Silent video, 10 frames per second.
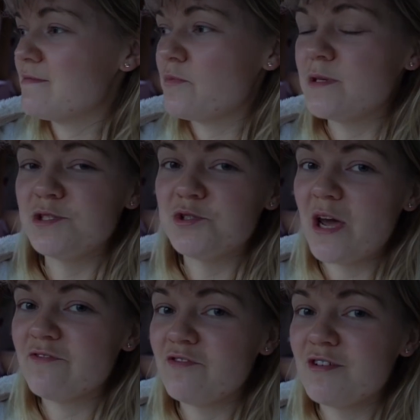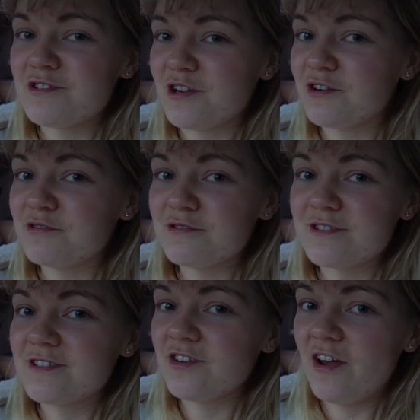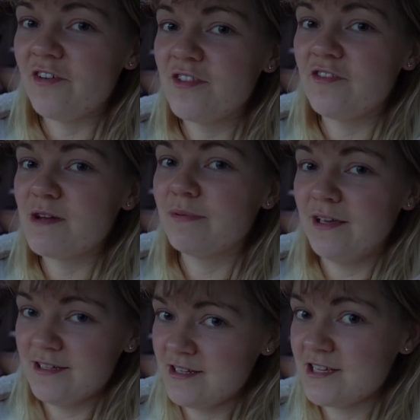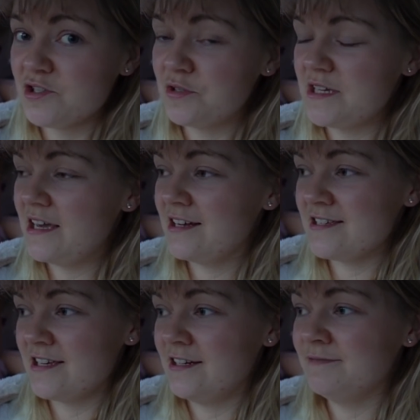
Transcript: We've been driving around in circles trying to find the right place and it's not taking us there.